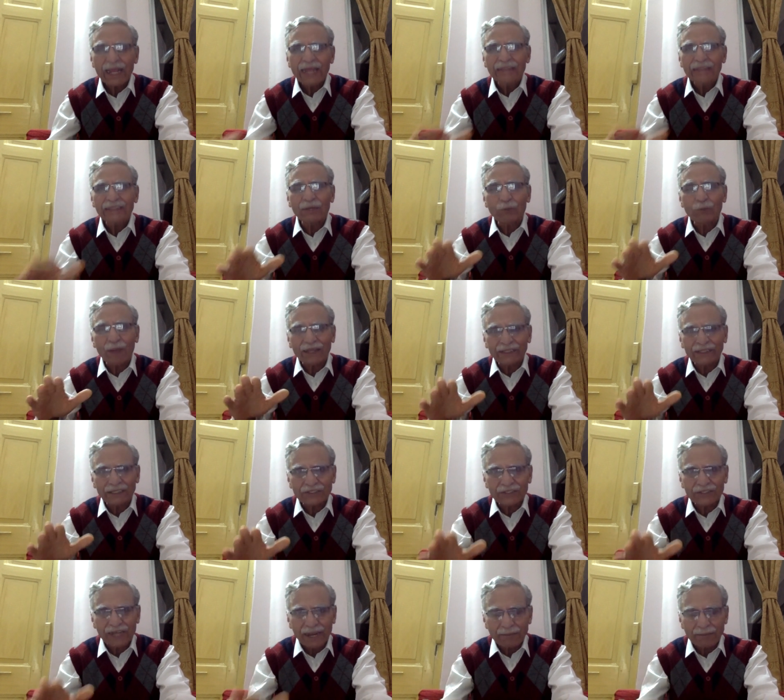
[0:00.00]
They wear the
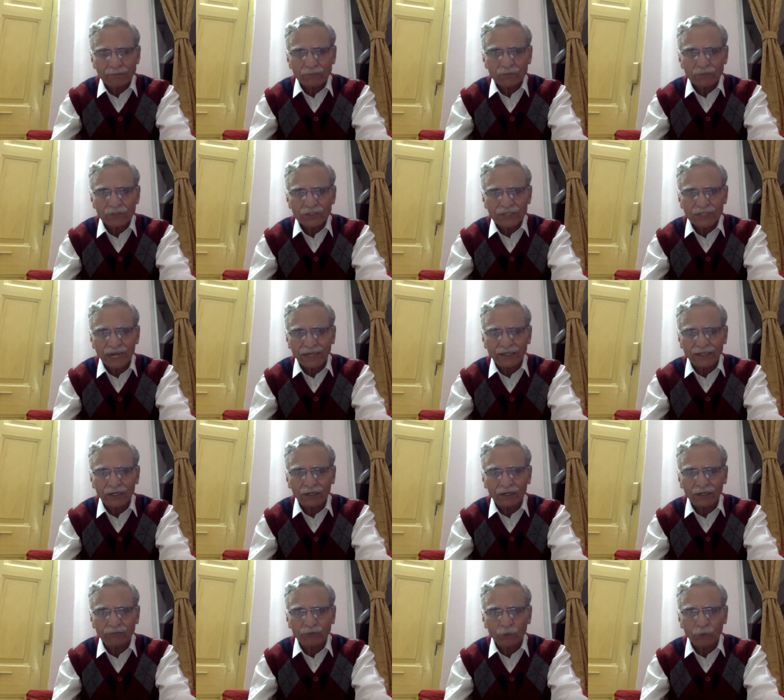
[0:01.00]
same standard
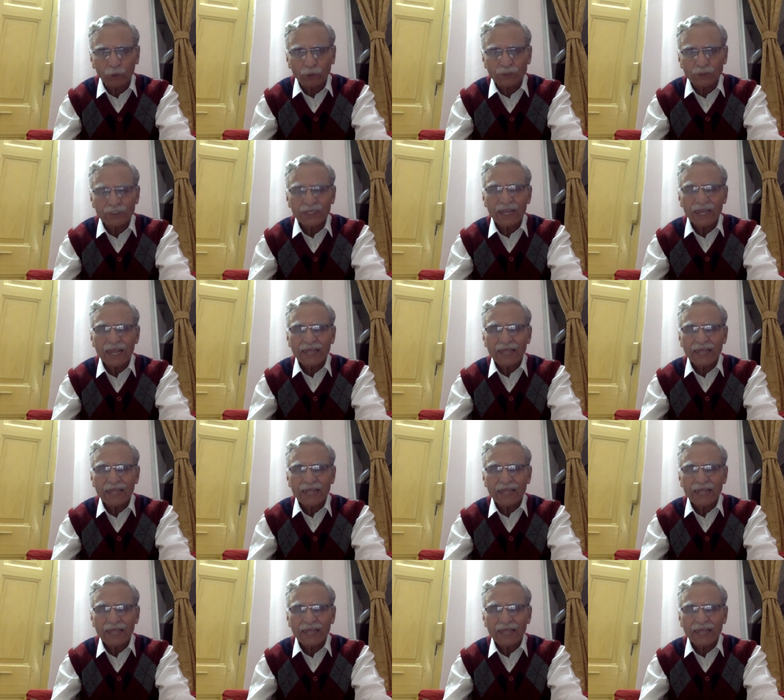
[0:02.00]
of clothes.